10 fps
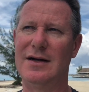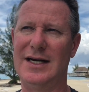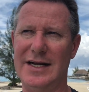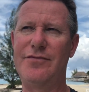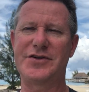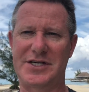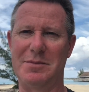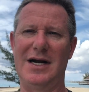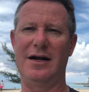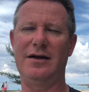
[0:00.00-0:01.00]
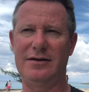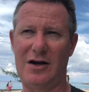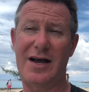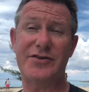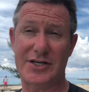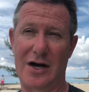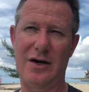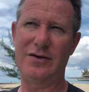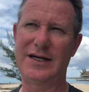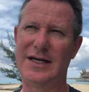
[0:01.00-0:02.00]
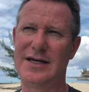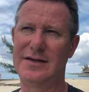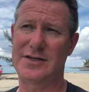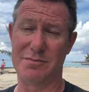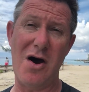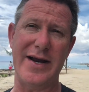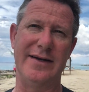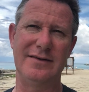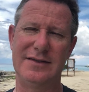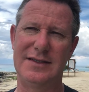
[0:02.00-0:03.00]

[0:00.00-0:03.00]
live a similar lifestyle to mine.